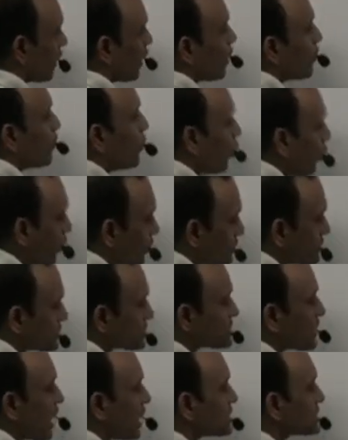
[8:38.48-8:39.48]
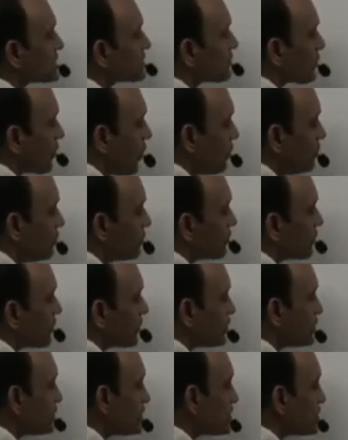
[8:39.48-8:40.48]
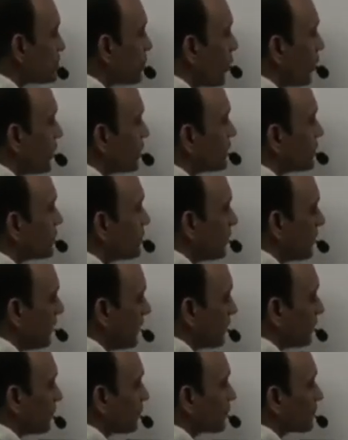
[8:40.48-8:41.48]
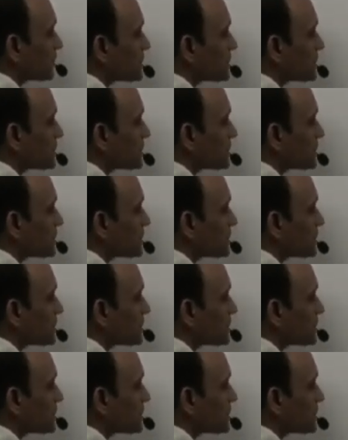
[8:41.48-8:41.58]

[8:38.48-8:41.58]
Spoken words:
a boat starts from this point P.